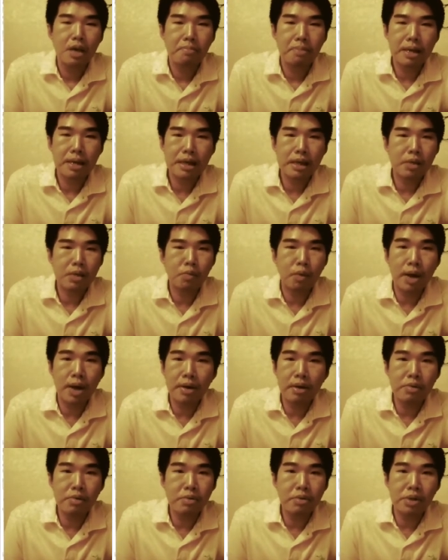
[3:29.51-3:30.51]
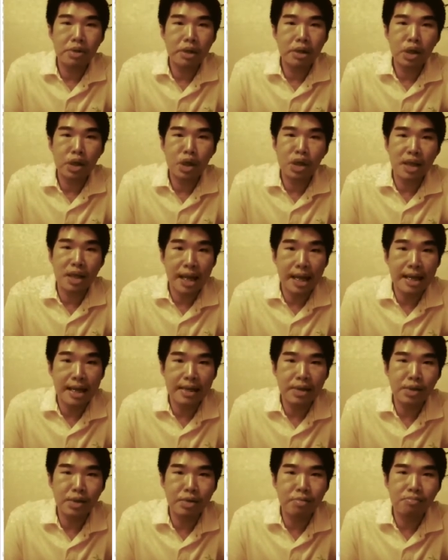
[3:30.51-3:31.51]
because why don't you just
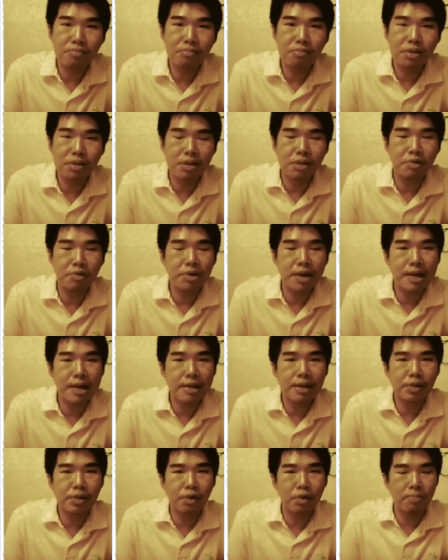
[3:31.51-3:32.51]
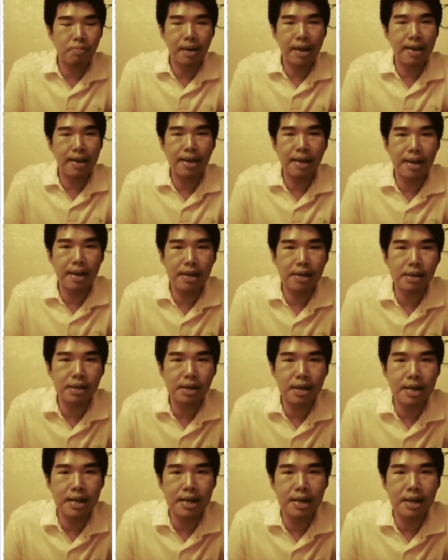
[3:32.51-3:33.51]
teach students or my
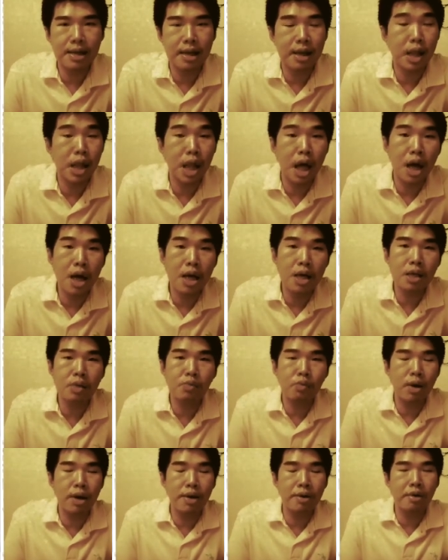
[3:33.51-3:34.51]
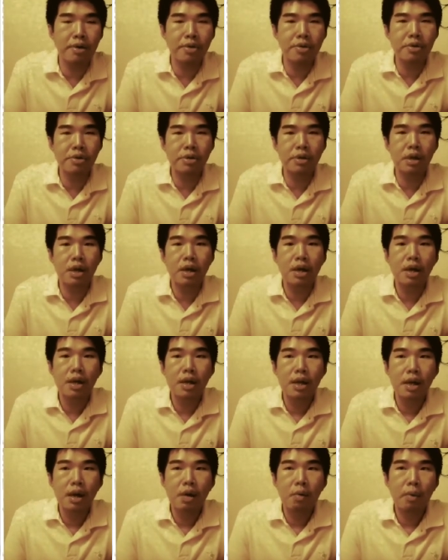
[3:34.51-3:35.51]
kids in the class? Why
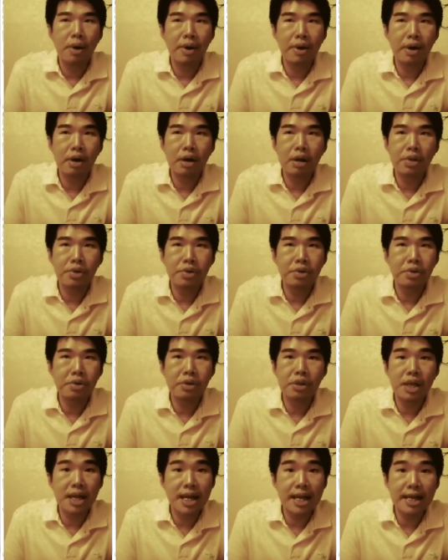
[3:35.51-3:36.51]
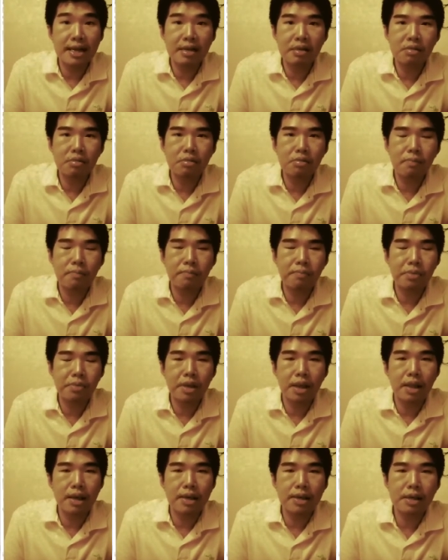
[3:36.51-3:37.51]
don't you teach
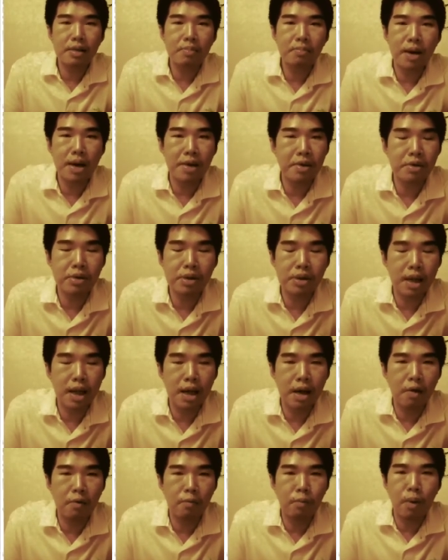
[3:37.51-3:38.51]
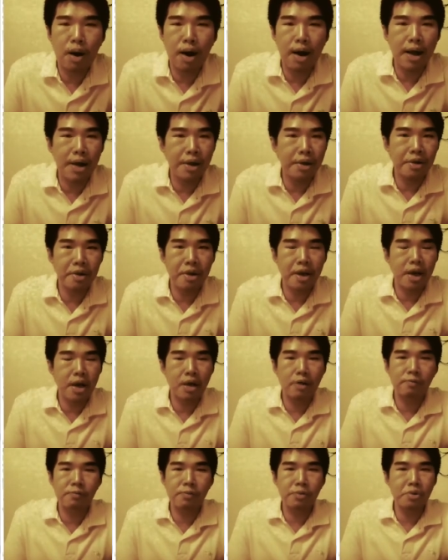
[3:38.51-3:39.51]
the lesson by yourself? Why do you
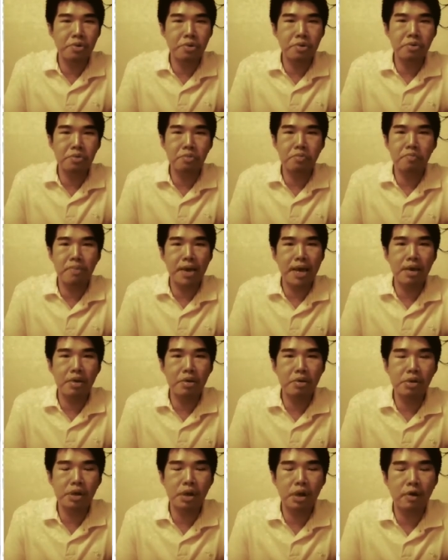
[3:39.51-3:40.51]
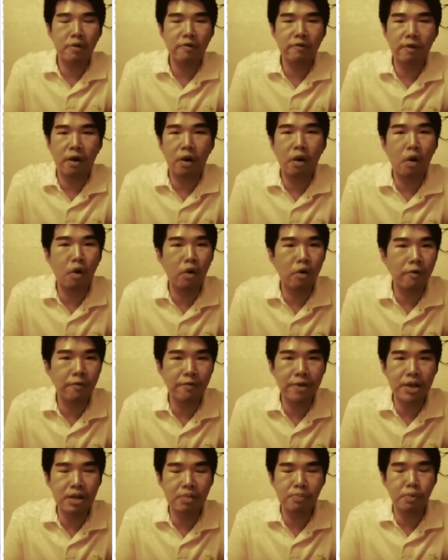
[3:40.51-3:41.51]
have to make use of all
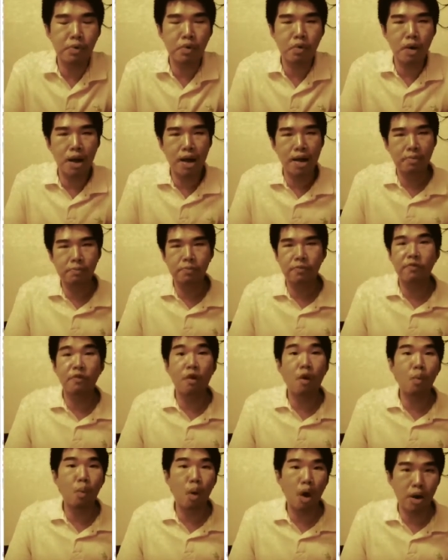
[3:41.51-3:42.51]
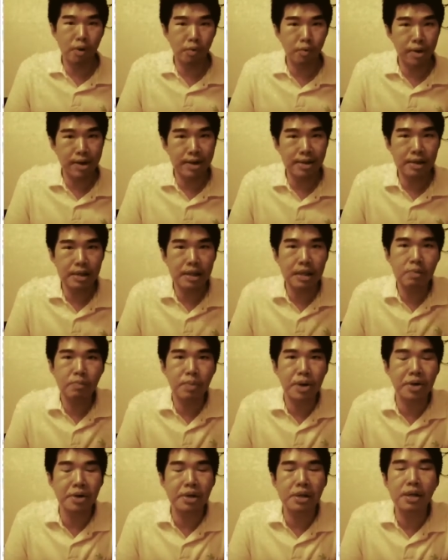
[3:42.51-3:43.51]
of these programs? For what reasons?
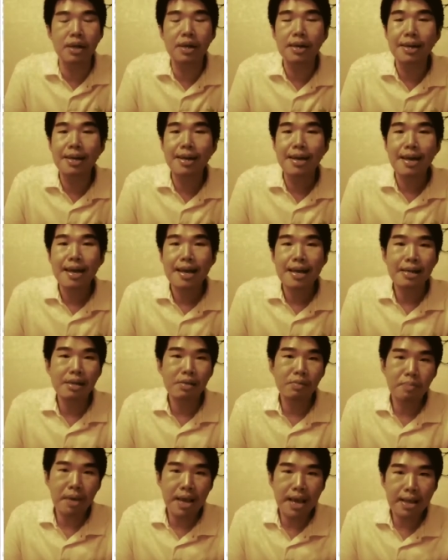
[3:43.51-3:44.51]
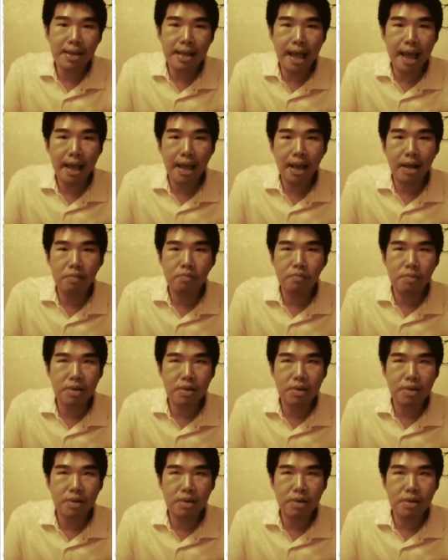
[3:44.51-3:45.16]
Because it's make that